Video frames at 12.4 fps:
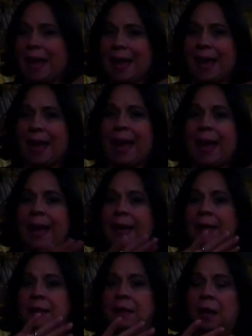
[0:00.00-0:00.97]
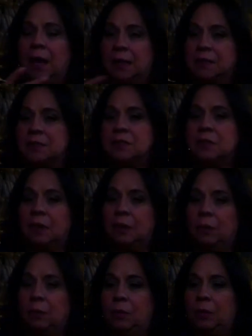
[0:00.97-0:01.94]
had us
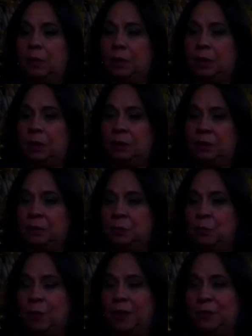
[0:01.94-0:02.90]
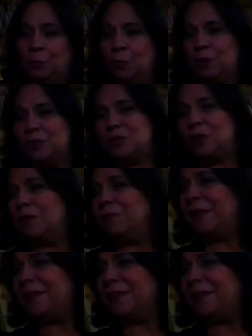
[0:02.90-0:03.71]
in what was sort of